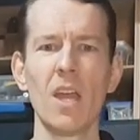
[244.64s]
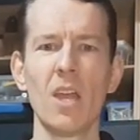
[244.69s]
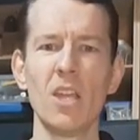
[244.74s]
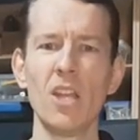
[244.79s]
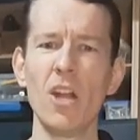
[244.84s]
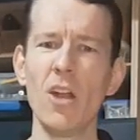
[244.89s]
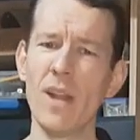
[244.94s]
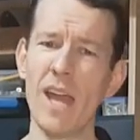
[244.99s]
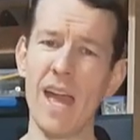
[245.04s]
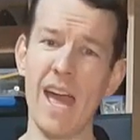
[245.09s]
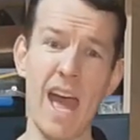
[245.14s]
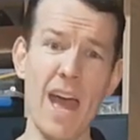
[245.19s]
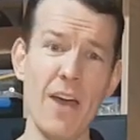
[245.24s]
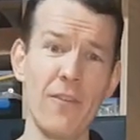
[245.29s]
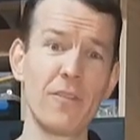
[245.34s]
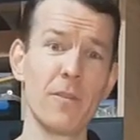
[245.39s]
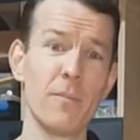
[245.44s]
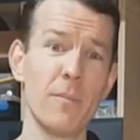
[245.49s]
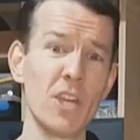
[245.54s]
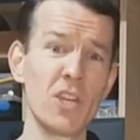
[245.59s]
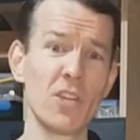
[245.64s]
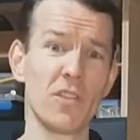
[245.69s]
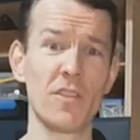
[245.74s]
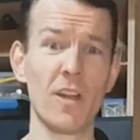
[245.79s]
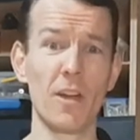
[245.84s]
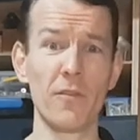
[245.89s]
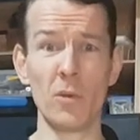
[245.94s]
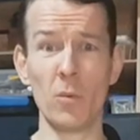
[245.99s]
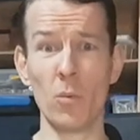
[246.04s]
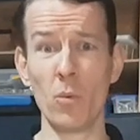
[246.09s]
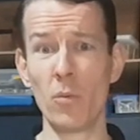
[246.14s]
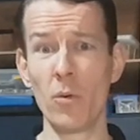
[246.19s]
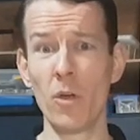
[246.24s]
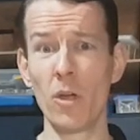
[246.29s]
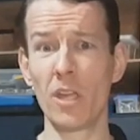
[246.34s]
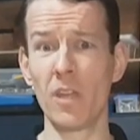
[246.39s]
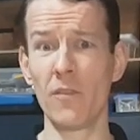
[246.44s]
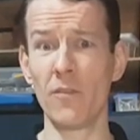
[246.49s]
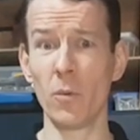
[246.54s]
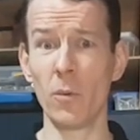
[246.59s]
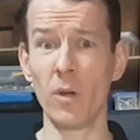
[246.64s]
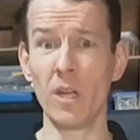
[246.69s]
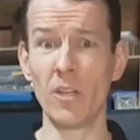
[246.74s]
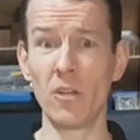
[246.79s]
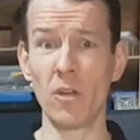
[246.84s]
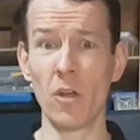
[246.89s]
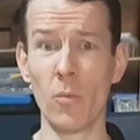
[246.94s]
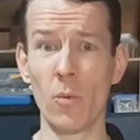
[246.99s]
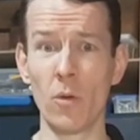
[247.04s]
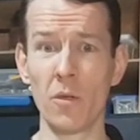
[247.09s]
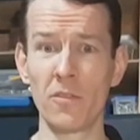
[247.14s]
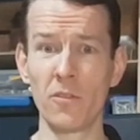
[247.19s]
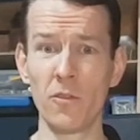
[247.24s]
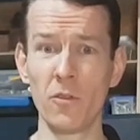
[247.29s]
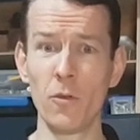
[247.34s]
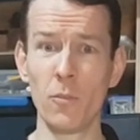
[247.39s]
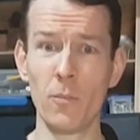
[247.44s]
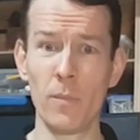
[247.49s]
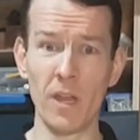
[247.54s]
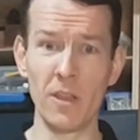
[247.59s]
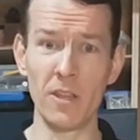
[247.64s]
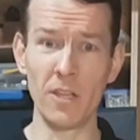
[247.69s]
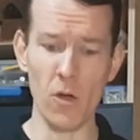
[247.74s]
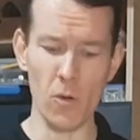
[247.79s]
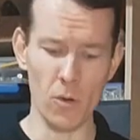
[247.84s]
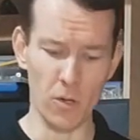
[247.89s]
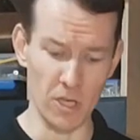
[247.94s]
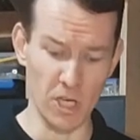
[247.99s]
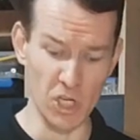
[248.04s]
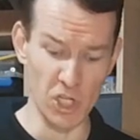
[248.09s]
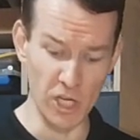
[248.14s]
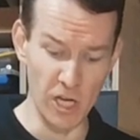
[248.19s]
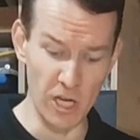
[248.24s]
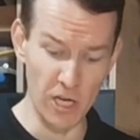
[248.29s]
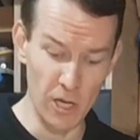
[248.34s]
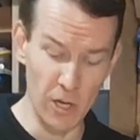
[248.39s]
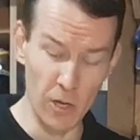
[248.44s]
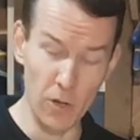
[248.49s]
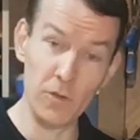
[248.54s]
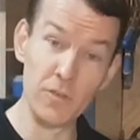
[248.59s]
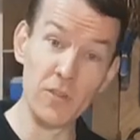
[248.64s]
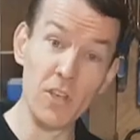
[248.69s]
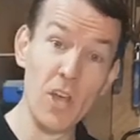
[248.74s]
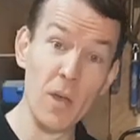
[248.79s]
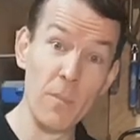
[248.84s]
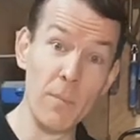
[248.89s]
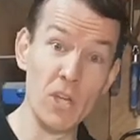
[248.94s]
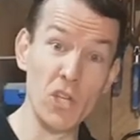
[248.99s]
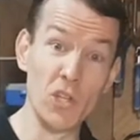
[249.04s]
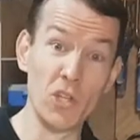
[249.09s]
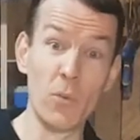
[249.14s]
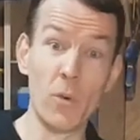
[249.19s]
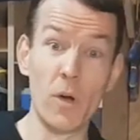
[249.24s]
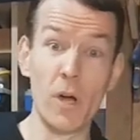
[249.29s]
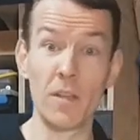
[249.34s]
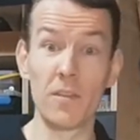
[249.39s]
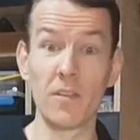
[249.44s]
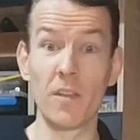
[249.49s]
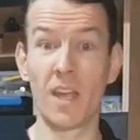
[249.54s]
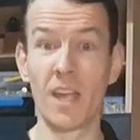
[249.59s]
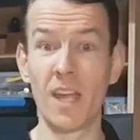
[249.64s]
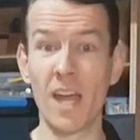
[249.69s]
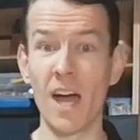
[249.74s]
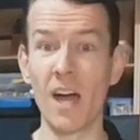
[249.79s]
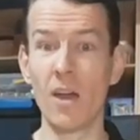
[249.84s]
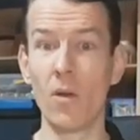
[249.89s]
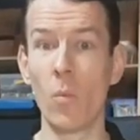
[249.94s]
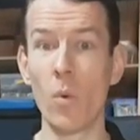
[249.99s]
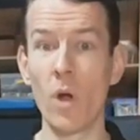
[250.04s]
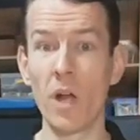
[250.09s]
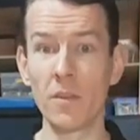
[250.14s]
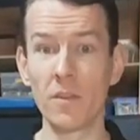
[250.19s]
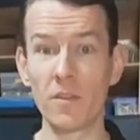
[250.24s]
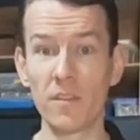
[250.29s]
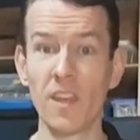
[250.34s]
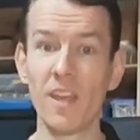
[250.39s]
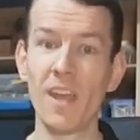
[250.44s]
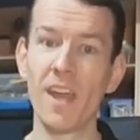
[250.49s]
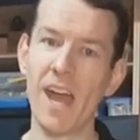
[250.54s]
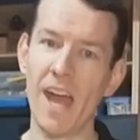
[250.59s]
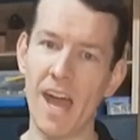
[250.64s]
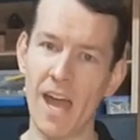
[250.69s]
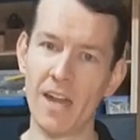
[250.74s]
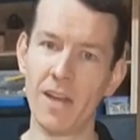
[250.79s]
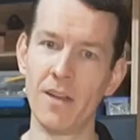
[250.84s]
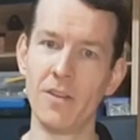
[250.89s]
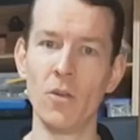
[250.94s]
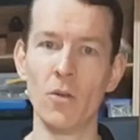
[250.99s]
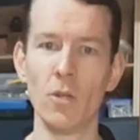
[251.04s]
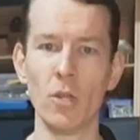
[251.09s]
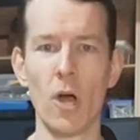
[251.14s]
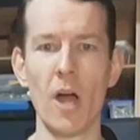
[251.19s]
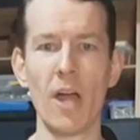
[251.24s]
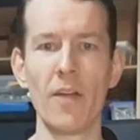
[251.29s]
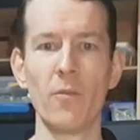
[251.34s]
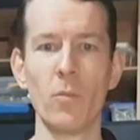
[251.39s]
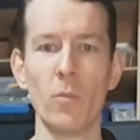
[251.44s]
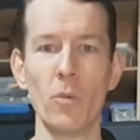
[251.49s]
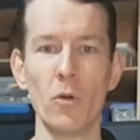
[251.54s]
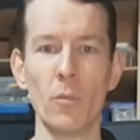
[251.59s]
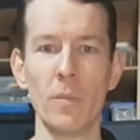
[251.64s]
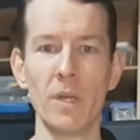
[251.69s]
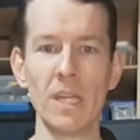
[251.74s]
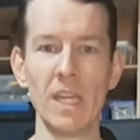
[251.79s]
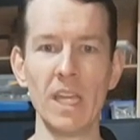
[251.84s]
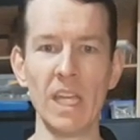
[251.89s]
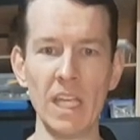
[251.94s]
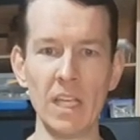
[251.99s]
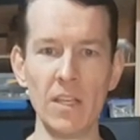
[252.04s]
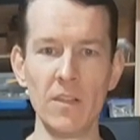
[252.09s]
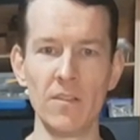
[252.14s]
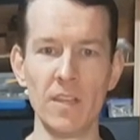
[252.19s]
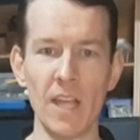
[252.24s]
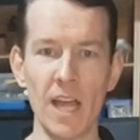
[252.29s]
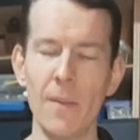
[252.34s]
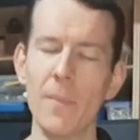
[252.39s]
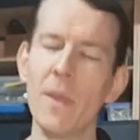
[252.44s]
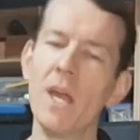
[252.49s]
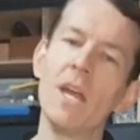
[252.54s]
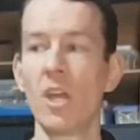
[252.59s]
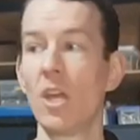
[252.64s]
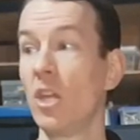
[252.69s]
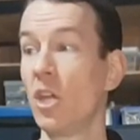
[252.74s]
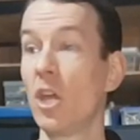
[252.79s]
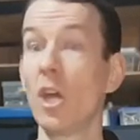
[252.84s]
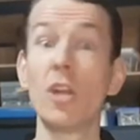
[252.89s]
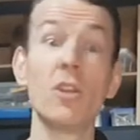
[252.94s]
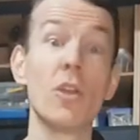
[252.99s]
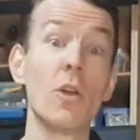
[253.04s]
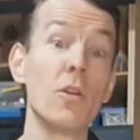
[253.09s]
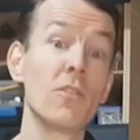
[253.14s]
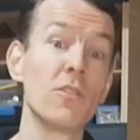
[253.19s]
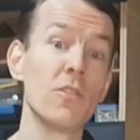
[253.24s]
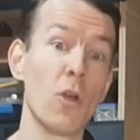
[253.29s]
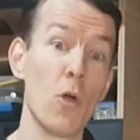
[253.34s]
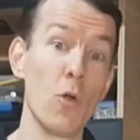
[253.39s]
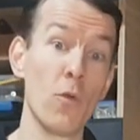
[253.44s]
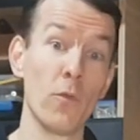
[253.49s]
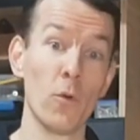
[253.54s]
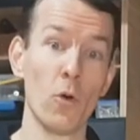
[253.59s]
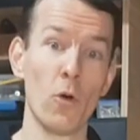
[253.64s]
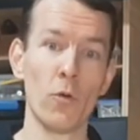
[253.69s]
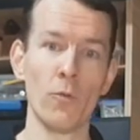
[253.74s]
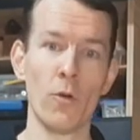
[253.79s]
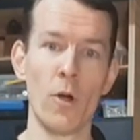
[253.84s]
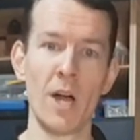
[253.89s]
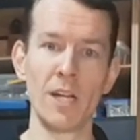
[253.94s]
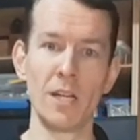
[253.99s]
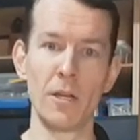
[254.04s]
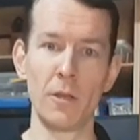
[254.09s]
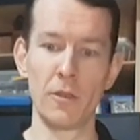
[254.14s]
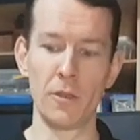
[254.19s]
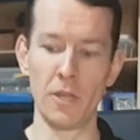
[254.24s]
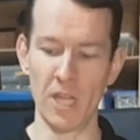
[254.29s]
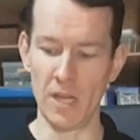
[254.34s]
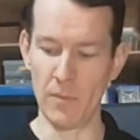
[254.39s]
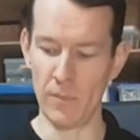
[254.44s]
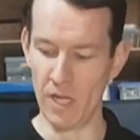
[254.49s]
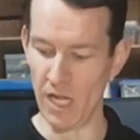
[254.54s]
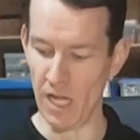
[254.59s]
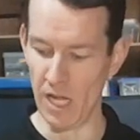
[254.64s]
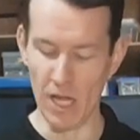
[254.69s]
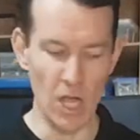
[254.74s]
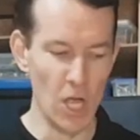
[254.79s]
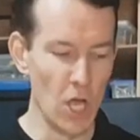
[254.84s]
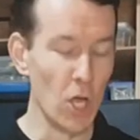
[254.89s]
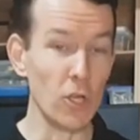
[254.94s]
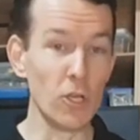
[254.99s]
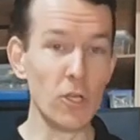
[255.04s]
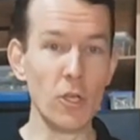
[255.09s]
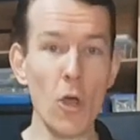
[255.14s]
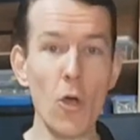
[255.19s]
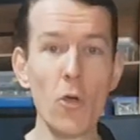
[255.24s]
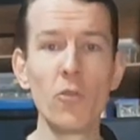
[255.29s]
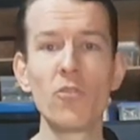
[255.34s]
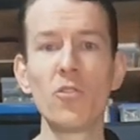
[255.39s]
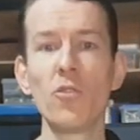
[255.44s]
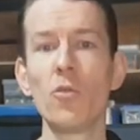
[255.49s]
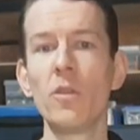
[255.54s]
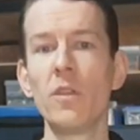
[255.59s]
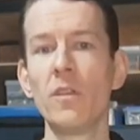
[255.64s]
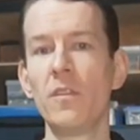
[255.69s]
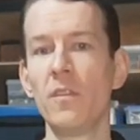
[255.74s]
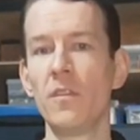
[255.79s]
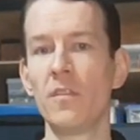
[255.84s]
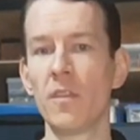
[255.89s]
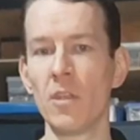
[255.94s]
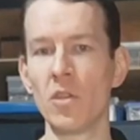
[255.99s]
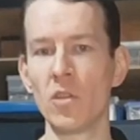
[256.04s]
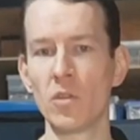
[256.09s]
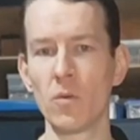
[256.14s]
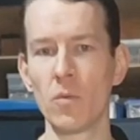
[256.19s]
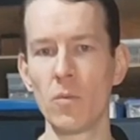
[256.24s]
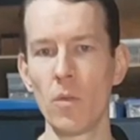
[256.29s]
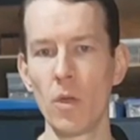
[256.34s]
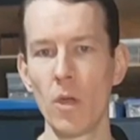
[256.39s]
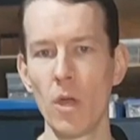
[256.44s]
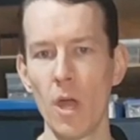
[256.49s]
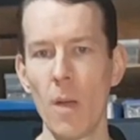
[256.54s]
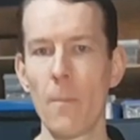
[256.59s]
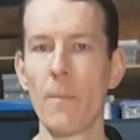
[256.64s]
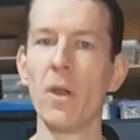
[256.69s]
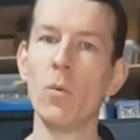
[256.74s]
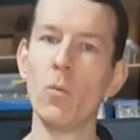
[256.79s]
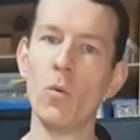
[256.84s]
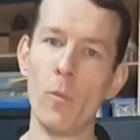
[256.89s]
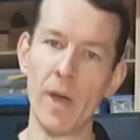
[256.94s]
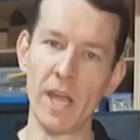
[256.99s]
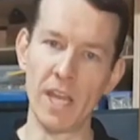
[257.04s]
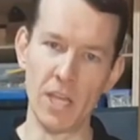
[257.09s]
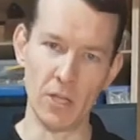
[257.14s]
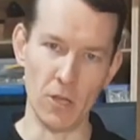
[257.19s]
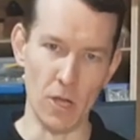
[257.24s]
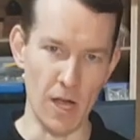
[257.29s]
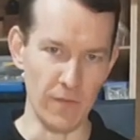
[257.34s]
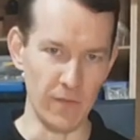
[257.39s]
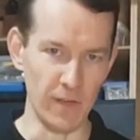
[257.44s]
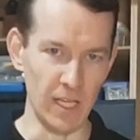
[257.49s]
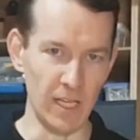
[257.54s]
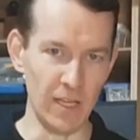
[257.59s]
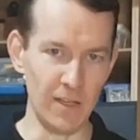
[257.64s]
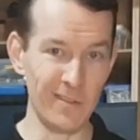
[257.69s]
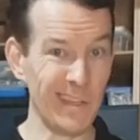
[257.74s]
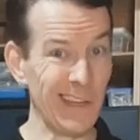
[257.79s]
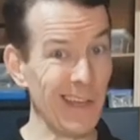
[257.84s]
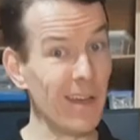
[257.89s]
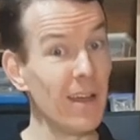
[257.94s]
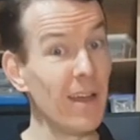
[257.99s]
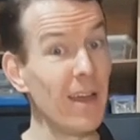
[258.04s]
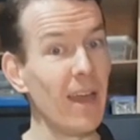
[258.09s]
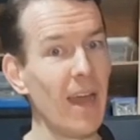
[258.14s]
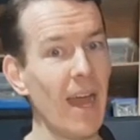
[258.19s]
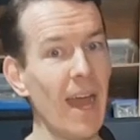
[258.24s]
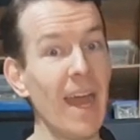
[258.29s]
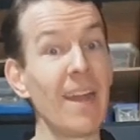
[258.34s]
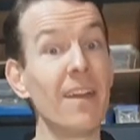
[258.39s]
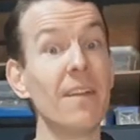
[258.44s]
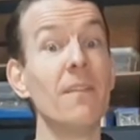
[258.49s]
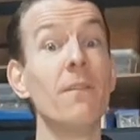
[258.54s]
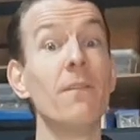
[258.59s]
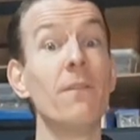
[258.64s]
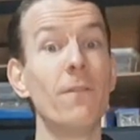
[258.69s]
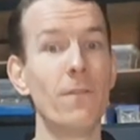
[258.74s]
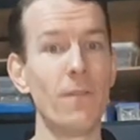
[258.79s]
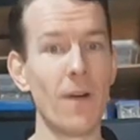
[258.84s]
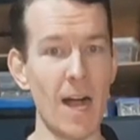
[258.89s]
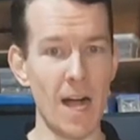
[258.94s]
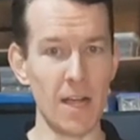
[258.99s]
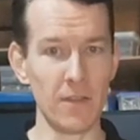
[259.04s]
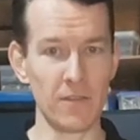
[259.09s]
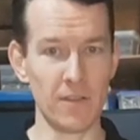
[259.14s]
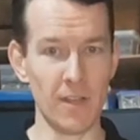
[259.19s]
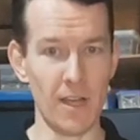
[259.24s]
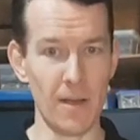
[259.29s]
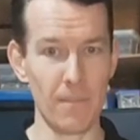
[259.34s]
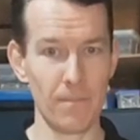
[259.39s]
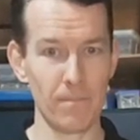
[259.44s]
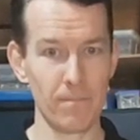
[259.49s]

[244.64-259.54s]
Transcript: You don't have to measure stuff in woodwork if you really don't want to, but the old cliche goes, measure twice, cut once, and your life will be easier. You're going to notice an overall writing theme here. No tool is essential, but it will make your life easier and faster.